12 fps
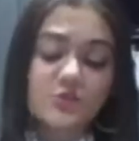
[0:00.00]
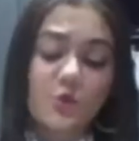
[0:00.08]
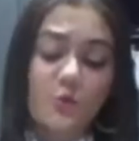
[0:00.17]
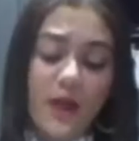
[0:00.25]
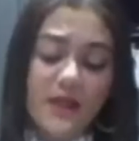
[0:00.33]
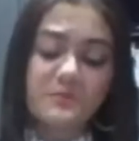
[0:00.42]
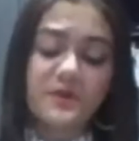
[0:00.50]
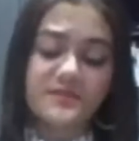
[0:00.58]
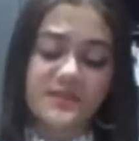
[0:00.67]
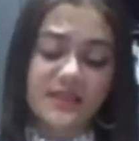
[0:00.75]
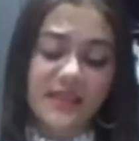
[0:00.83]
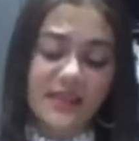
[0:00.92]
so one
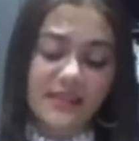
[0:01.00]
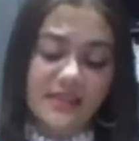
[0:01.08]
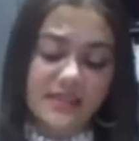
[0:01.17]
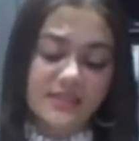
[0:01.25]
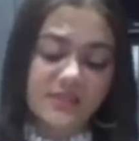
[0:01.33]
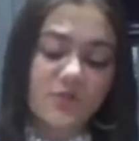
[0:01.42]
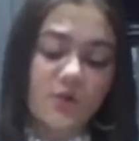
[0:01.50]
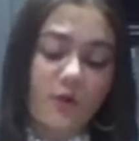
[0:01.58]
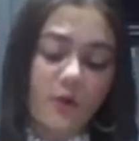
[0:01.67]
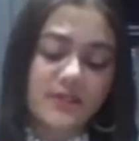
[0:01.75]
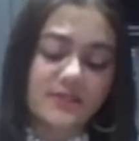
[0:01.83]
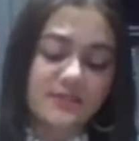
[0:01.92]
person can eat it. So
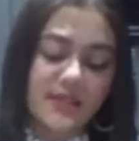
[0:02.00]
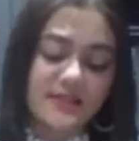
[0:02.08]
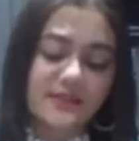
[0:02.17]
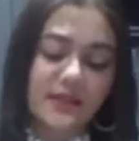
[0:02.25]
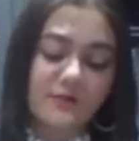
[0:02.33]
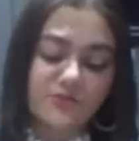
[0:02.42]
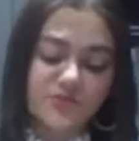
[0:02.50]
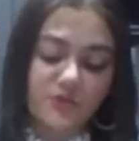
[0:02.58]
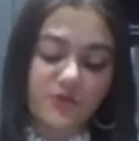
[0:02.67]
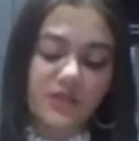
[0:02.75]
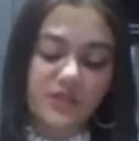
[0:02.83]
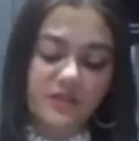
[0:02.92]
all the things that I'm
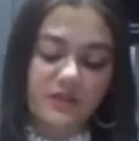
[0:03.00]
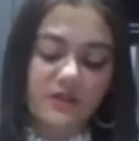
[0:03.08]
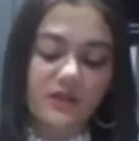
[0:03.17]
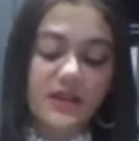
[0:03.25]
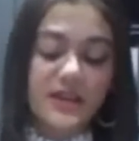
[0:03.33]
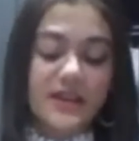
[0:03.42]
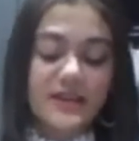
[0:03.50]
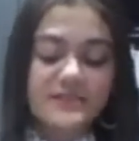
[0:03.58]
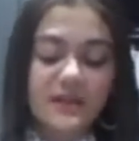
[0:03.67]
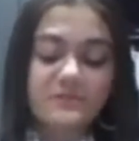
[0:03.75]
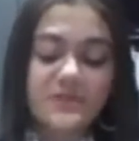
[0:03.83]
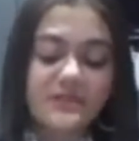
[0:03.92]
showing here is
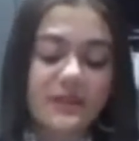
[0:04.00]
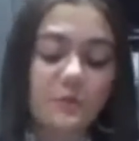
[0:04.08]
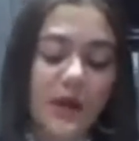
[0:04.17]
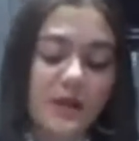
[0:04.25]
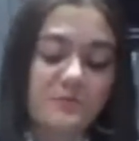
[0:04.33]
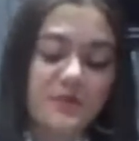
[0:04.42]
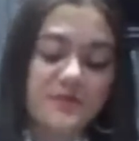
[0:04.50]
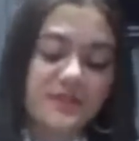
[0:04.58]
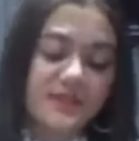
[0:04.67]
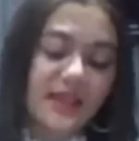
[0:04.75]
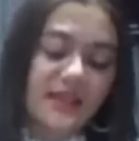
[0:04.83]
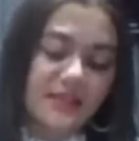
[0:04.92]
something that one
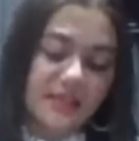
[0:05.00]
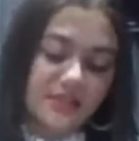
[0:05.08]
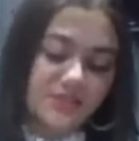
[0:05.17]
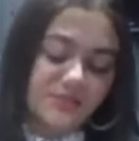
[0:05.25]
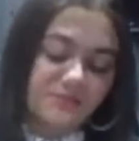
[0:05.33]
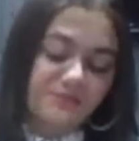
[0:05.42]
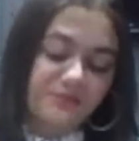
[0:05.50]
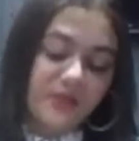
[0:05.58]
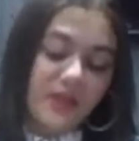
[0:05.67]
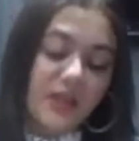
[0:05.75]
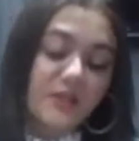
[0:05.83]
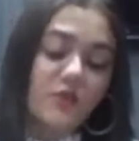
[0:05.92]
person can eat.
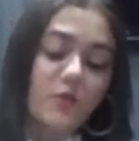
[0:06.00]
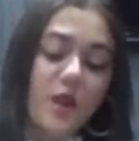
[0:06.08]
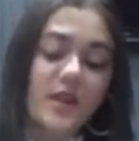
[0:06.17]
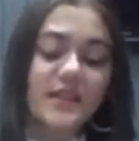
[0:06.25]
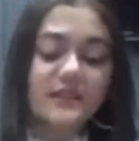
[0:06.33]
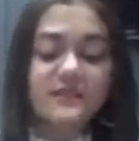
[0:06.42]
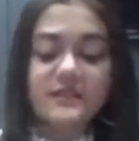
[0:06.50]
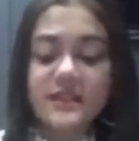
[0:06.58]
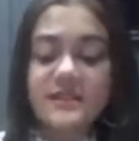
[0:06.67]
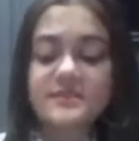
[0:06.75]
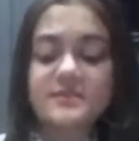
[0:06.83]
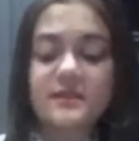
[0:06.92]
If you want to
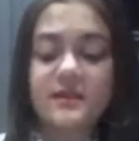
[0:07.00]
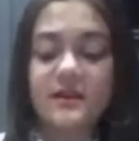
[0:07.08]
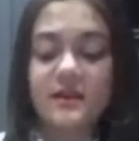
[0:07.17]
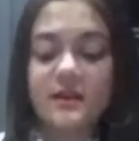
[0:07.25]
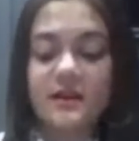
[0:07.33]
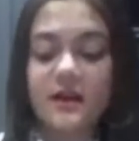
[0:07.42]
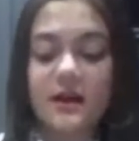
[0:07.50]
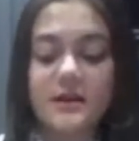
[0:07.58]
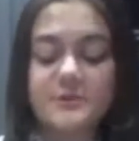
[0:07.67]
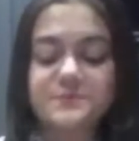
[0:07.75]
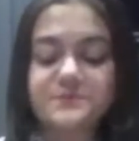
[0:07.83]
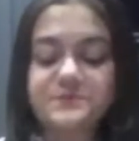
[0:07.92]
increase
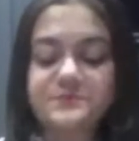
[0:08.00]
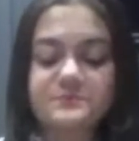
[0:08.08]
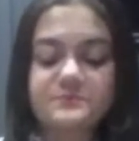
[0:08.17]
the